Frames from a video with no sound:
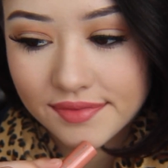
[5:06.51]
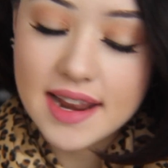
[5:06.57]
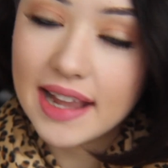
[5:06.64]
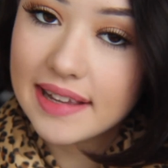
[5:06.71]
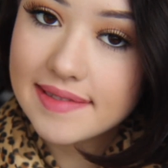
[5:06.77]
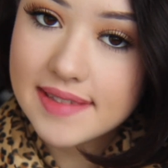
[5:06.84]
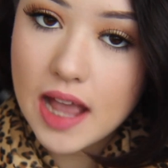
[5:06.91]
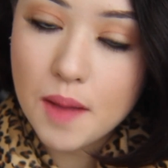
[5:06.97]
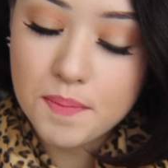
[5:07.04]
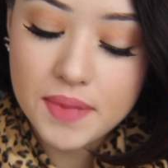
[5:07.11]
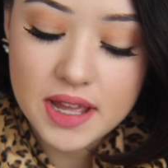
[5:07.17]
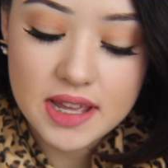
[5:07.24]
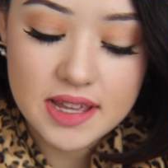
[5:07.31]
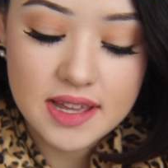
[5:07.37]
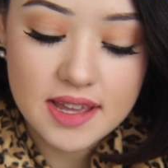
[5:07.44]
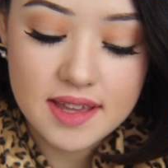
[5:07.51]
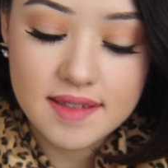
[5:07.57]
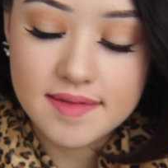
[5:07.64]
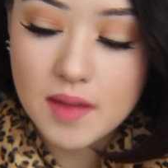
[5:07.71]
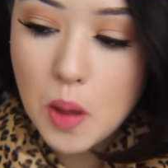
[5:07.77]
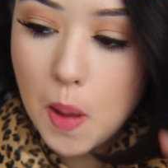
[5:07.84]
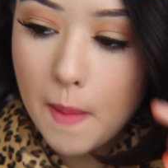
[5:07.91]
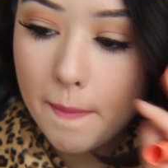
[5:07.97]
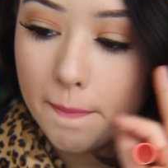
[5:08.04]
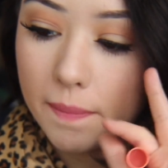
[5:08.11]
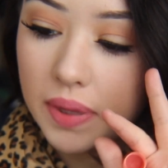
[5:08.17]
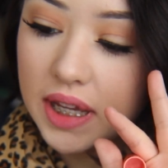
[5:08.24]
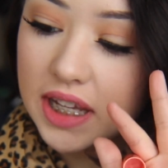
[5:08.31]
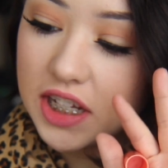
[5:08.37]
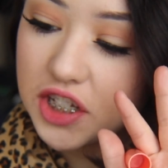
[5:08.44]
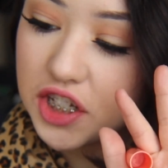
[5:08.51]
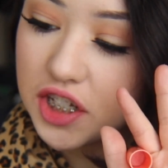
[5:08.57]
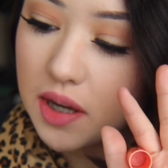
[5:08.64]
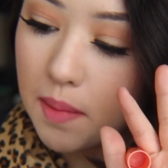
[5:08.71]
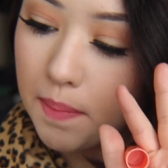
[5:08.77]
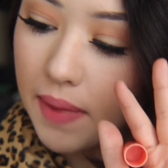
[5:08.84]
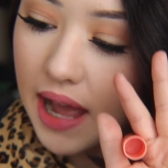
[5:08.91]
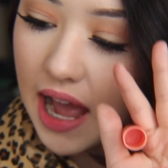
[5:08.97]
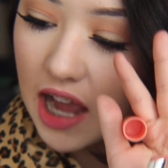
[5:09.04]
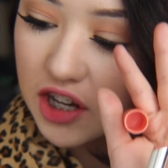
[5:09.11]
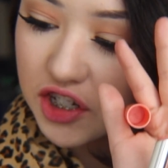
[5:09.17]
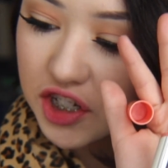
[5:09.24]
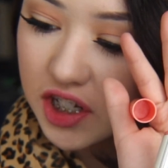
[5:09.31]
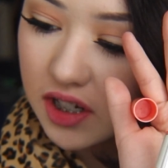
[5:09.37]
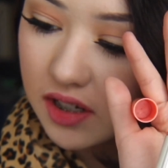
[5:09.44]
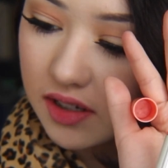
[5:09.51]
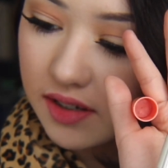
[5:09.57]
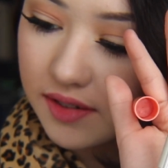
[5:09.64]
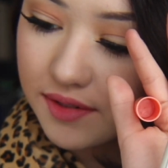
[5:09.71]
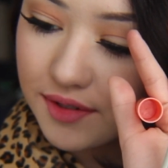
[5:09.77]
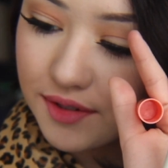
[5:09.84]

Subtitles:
Next up is Peach Passion.